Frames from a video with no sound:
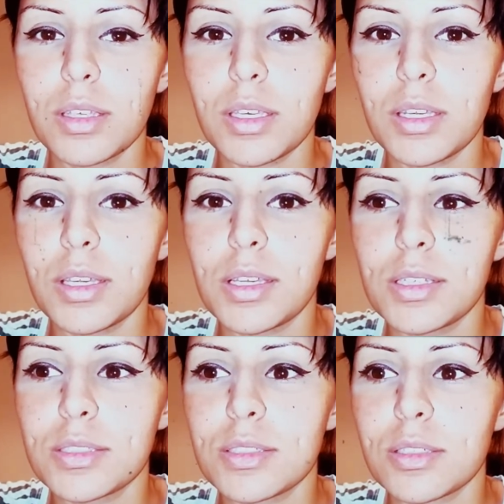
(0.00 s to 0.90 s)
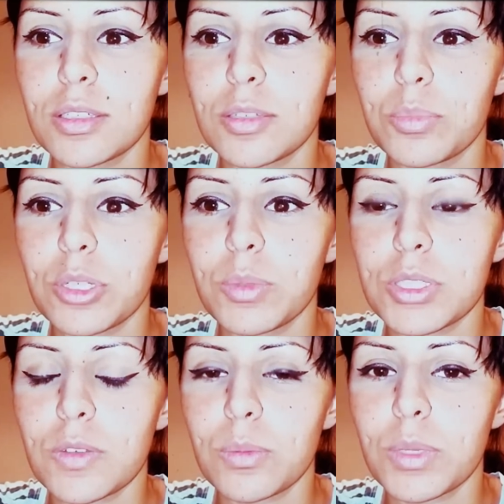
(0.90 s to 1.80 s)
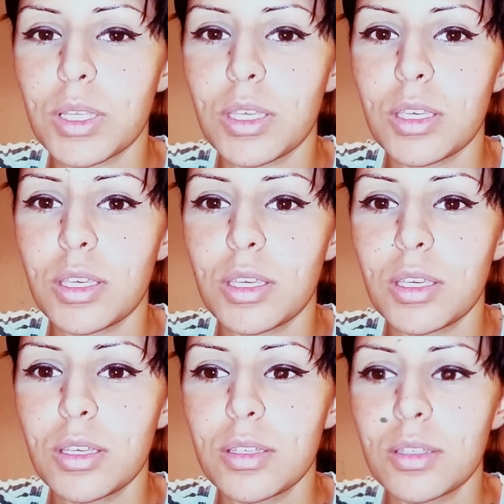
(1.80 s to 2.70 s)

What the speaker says: and pretty much everybody